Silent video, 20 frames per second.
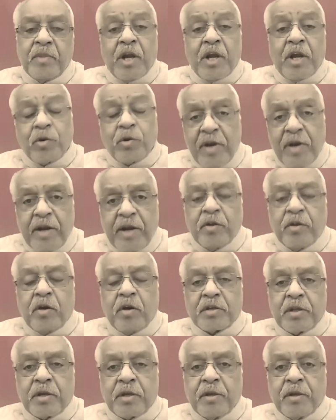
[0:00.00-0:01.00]
Not only a
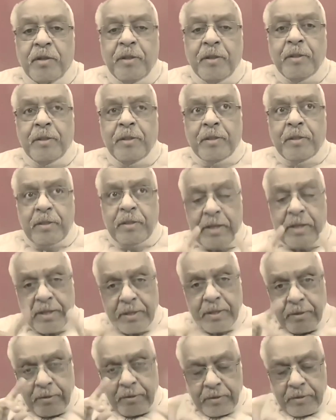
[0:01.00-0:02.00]
doctor,
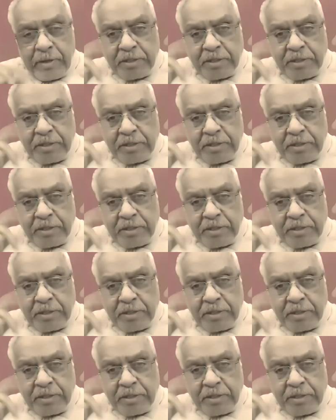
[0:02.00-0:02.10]
I